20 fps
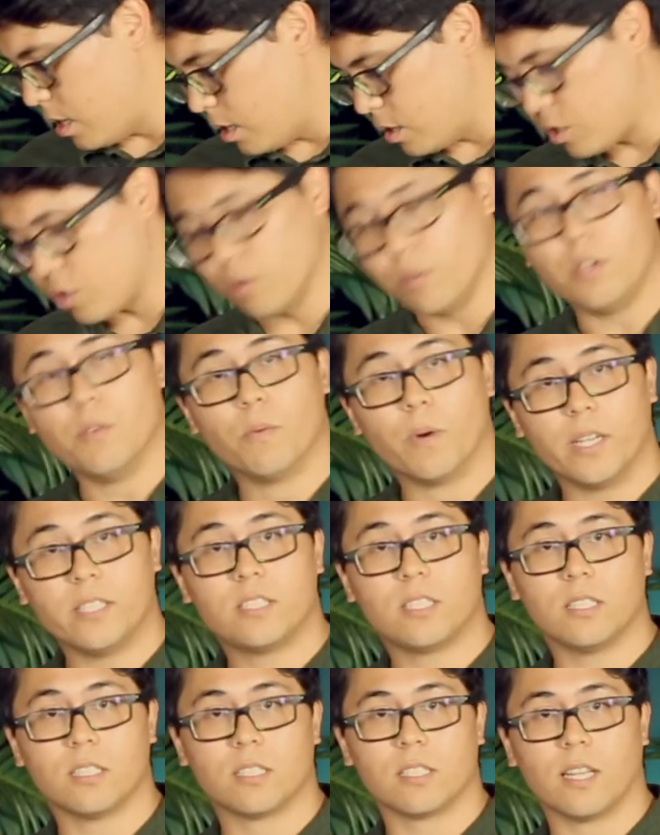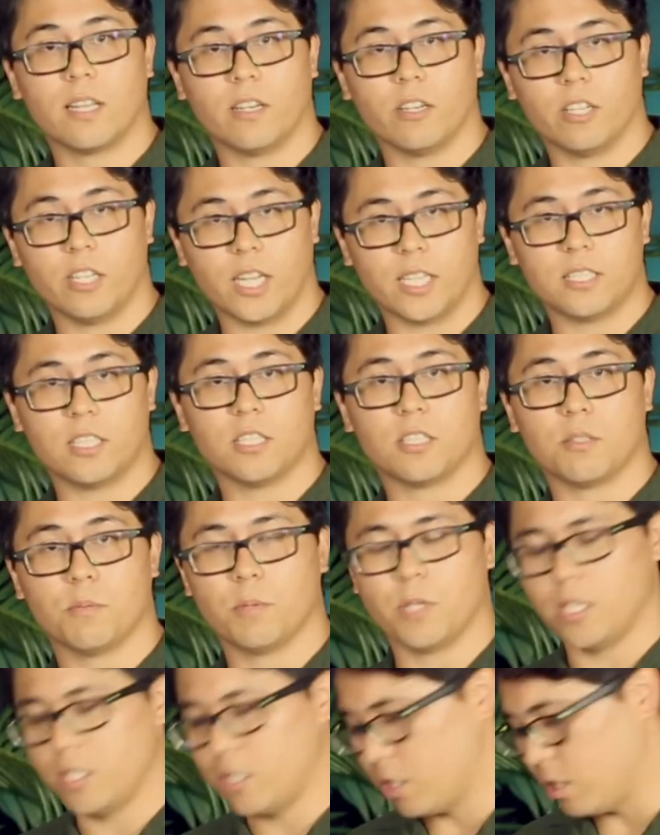And so he writes this letter in
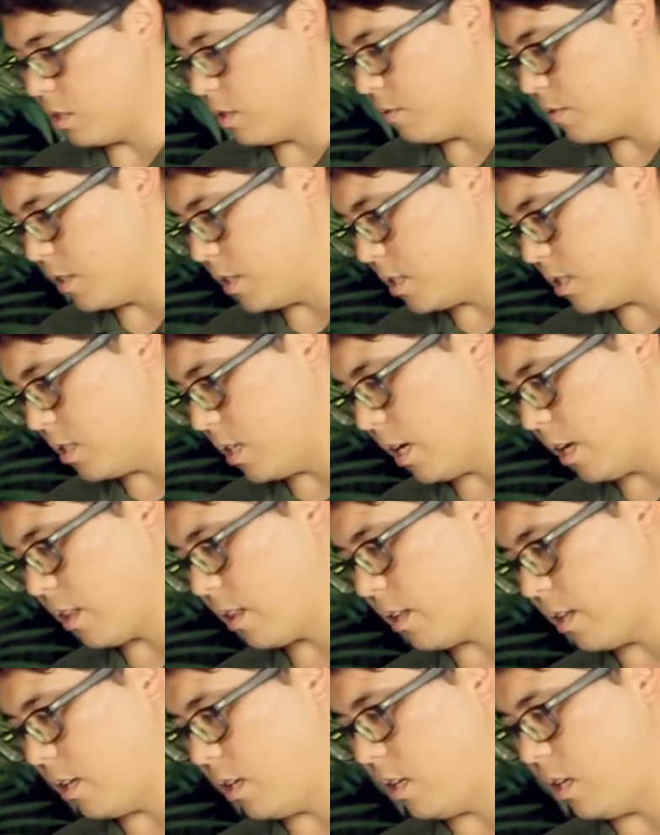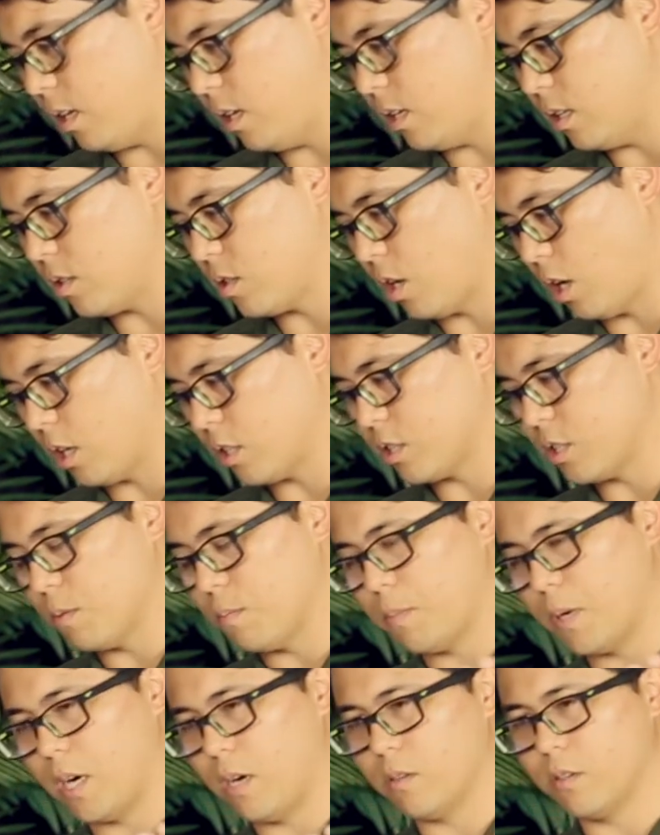anticipation of his death, and he talks
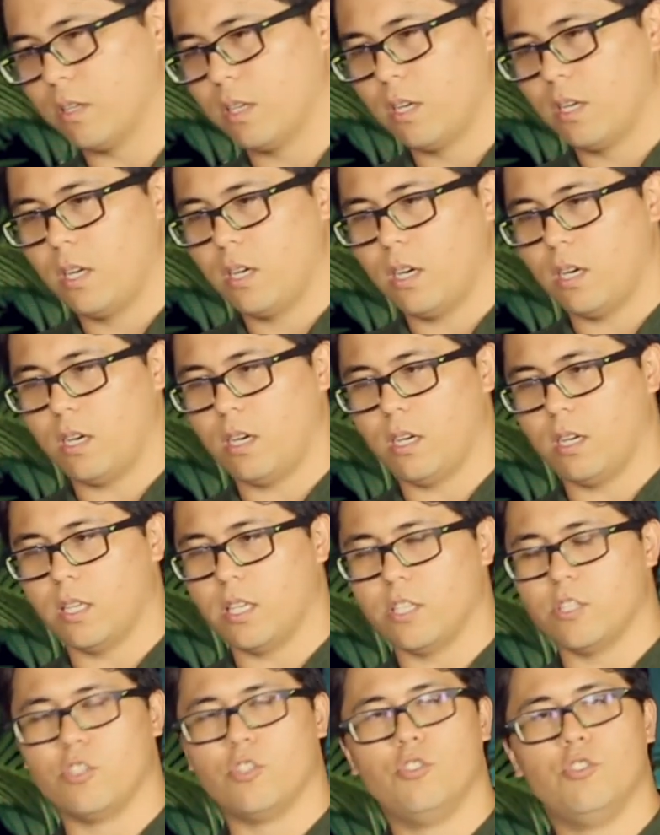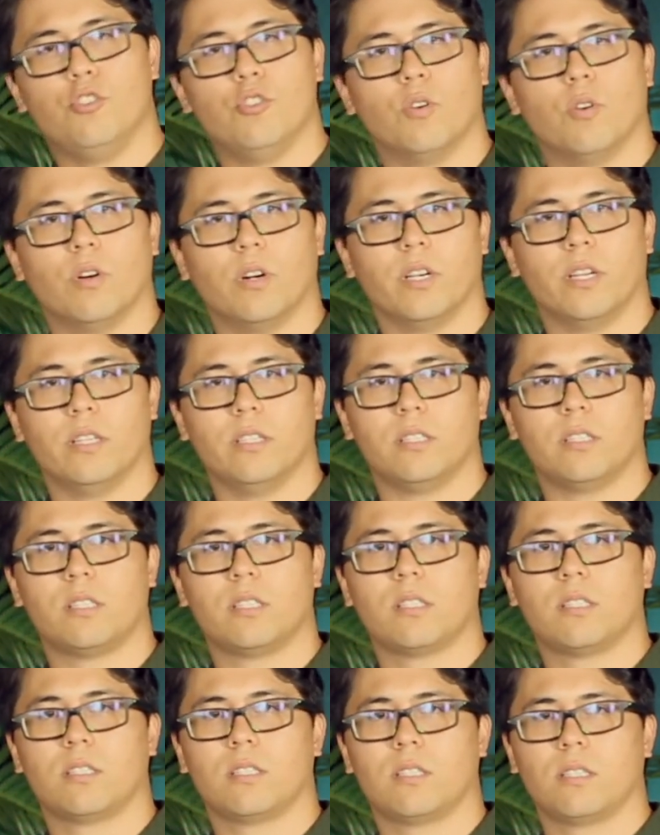about his
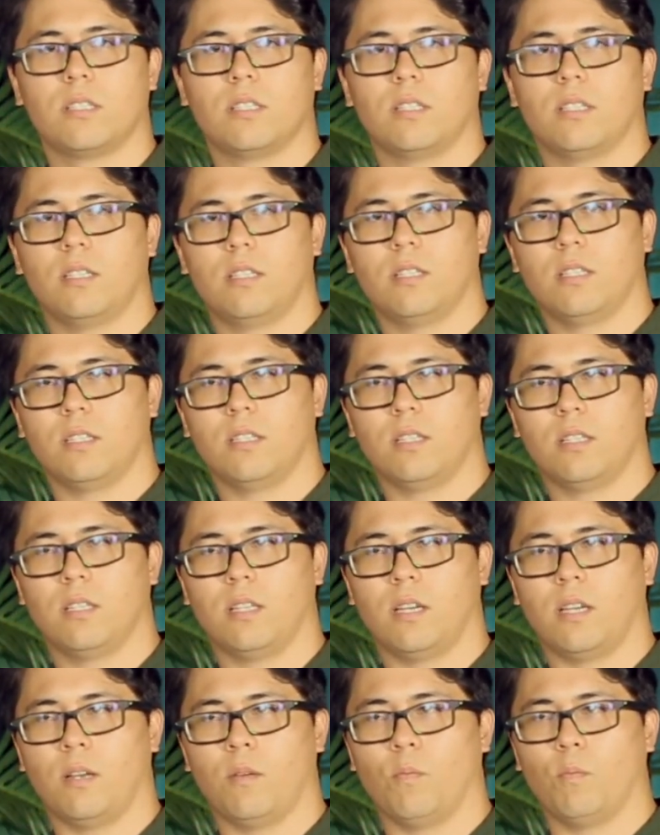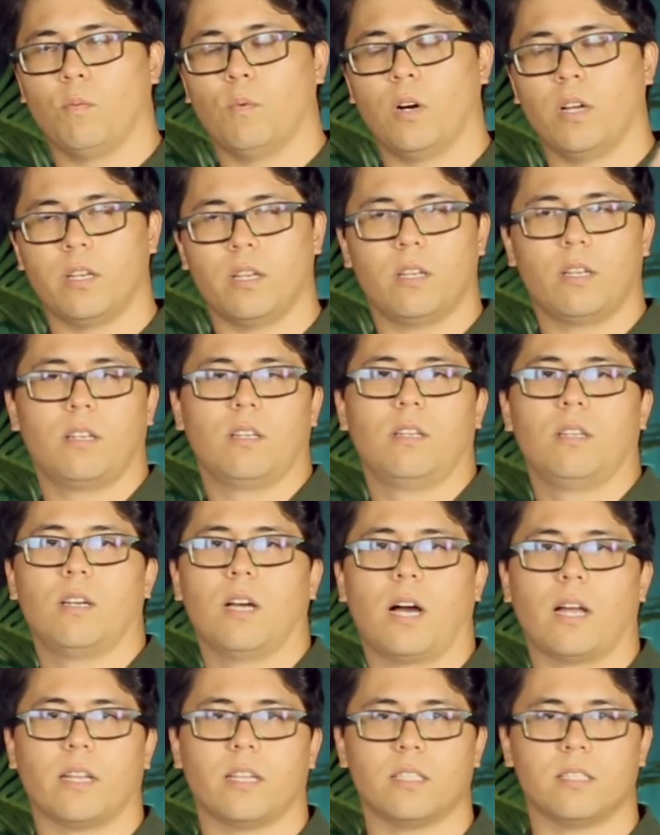joys and what
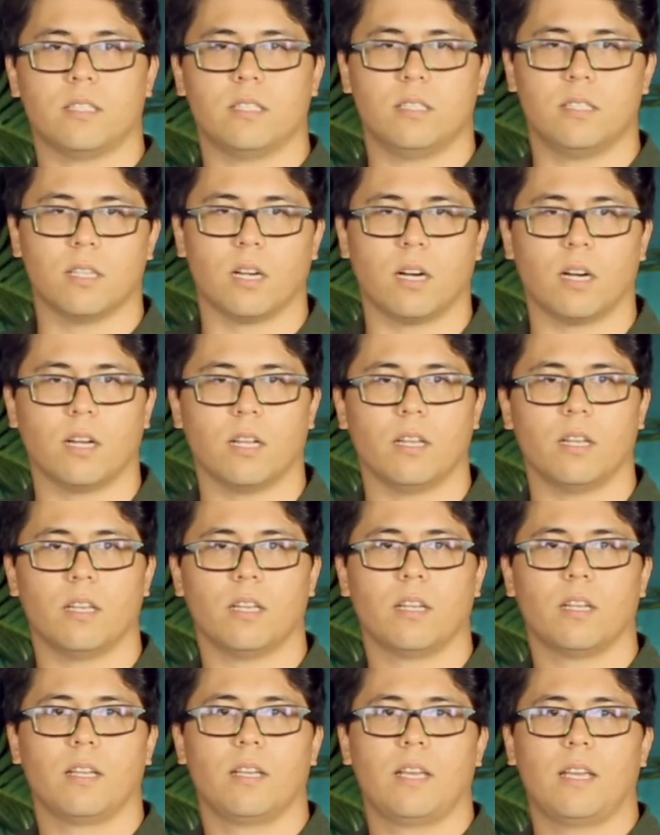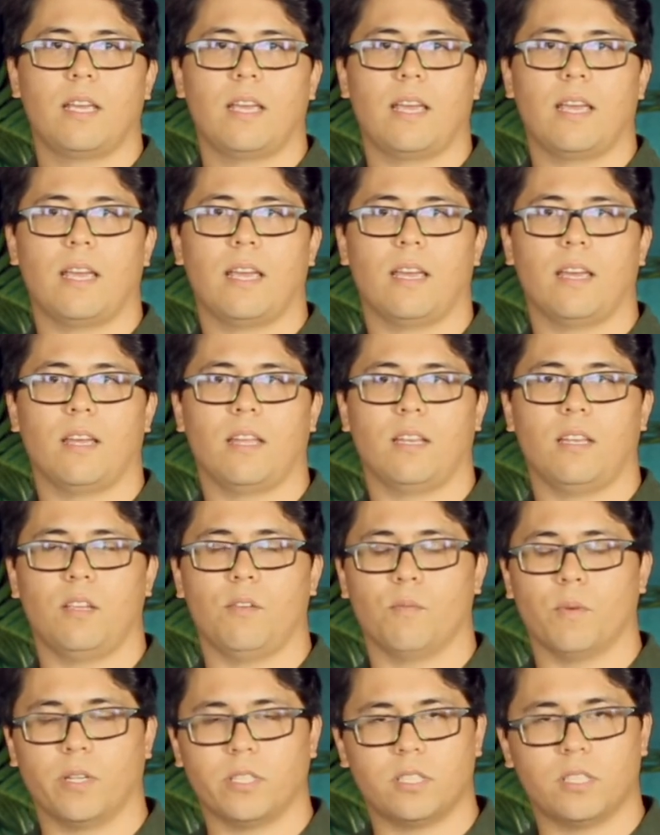God has done, and
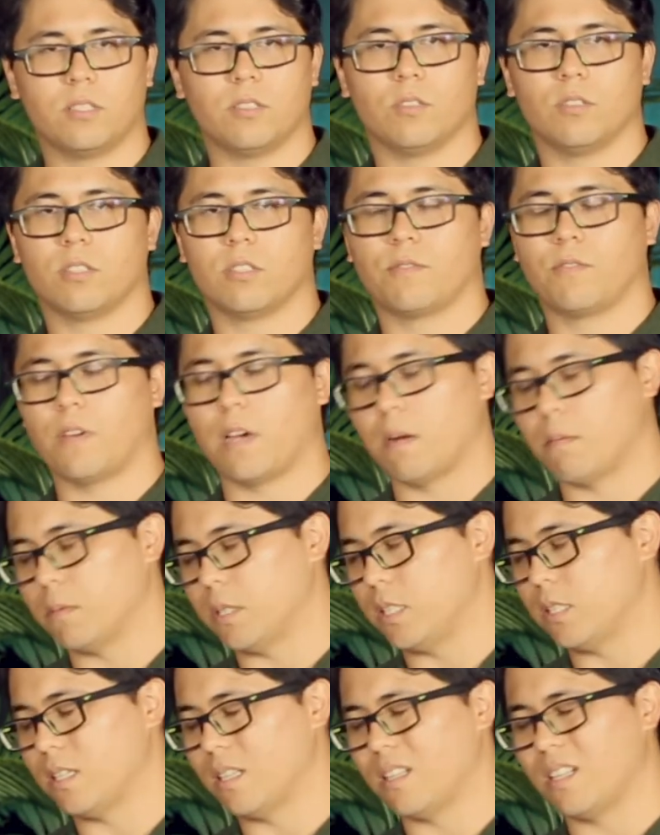he writes it to his families.